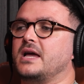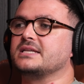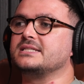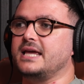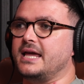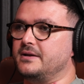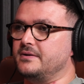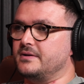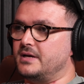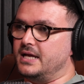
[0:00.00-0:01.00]
a say
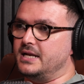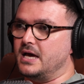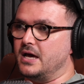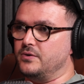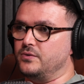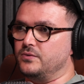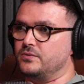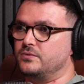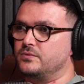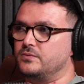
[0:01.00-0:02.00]
in how
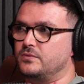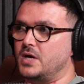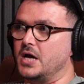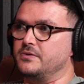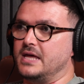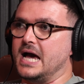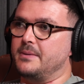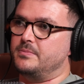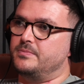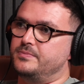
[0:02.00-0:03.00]
the
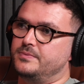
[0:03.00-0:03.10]
app,